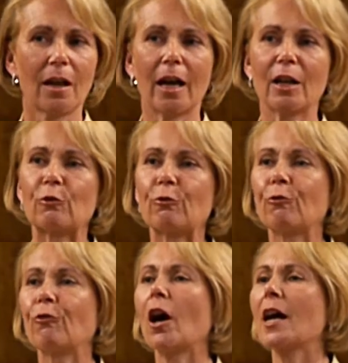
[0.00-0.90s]
and
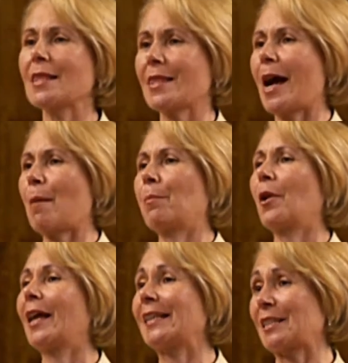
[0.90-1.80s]
find that
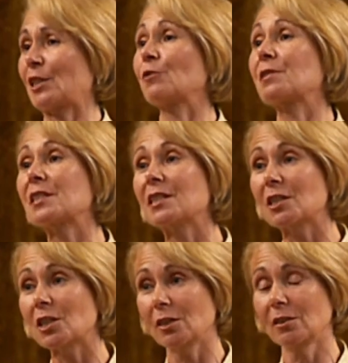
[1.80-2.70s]
place of
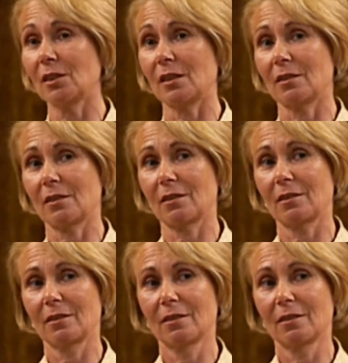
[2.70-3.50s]
stillness,